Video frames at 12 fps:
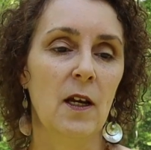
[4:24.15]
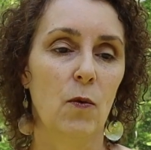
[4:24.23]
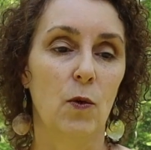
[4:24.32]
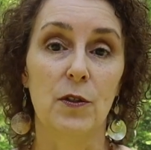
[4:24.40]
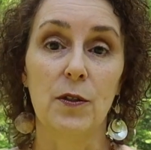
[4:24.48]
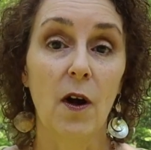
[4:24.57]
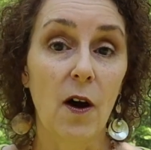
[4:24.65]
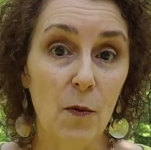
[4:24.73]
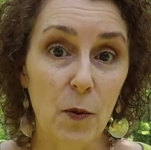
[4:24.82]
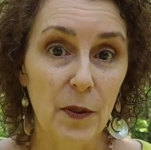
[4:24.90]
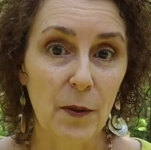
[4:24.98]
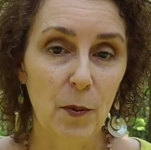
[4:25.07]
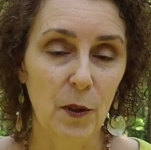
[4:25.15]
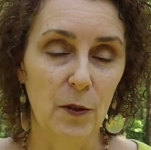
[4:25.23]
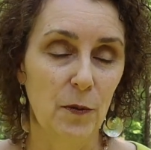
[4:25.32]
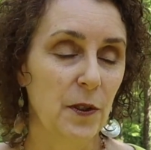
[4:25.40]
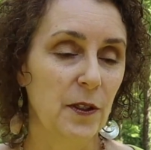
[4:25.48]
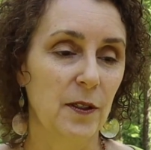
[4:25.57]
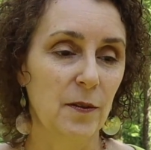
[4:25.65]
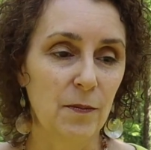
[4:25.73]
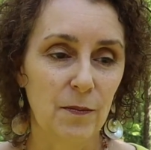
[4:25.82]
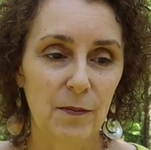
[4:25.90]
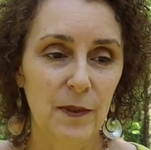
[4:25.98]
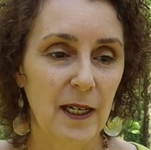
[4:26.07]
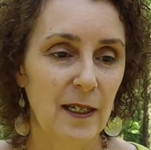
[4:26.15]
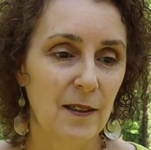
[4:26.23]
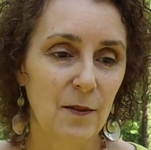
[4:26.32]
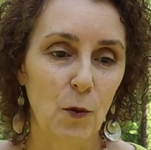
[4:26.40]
was not when the, bloom, the uh,